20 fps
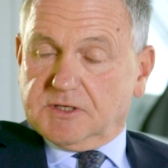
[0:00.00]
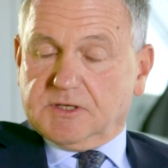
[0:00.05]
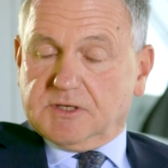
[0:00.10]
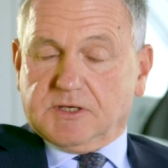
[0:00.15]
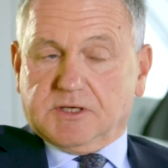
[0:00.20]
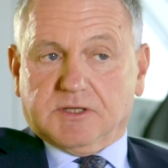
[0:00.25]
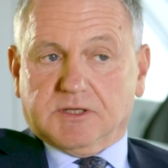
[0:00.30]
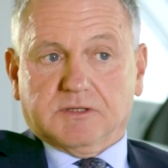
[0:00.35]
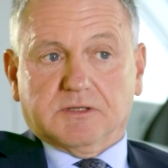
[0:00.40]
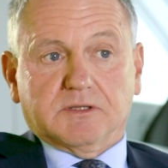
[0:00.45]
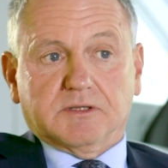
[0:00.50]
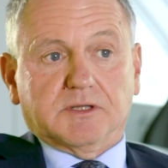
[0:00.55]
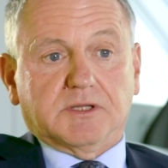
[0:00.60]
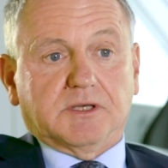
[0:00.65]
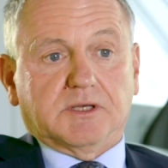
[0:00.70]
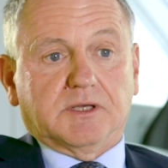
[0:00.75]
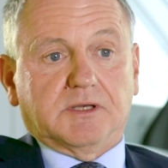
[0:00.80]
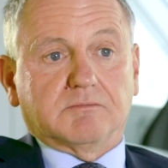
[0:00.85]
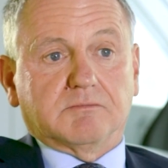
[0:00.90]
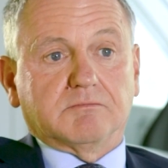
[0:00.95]
in
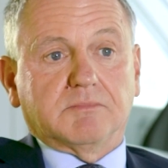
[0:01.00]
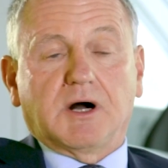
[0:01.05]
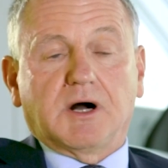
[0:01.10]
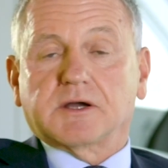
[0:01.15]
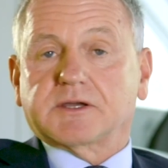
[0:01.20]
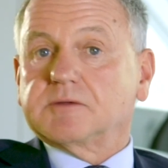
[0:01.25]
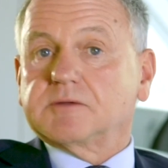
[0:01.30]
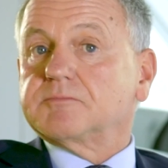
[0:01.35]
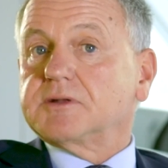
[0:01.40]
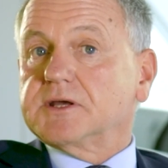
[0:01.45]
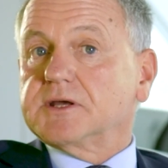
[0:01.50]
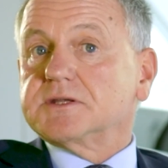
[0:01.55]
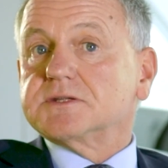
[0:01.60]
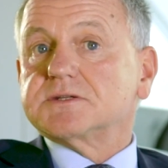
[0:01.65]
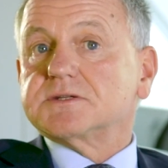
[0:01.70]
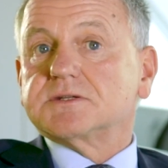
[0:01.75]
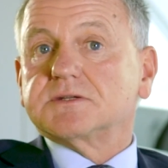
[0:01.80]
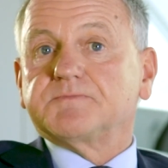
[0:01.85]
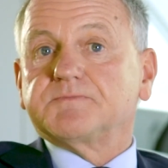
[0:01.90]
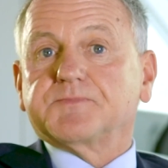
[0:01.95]
the
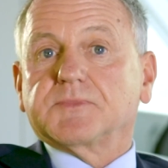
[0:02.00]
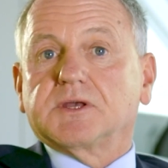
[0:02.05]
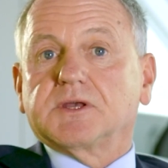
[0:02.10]
marketplace.